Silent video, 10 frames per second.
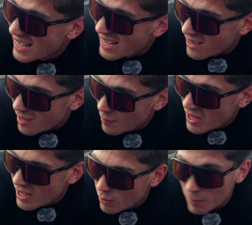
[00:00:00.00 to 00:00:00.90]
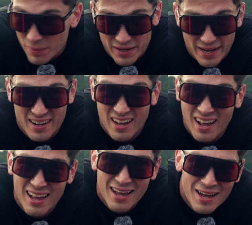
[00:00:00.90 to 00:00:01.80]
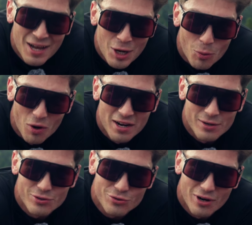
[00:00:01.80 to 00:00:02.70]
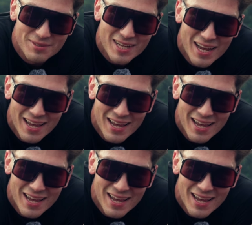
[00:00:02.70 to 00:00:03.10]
1 banana, 100 grams,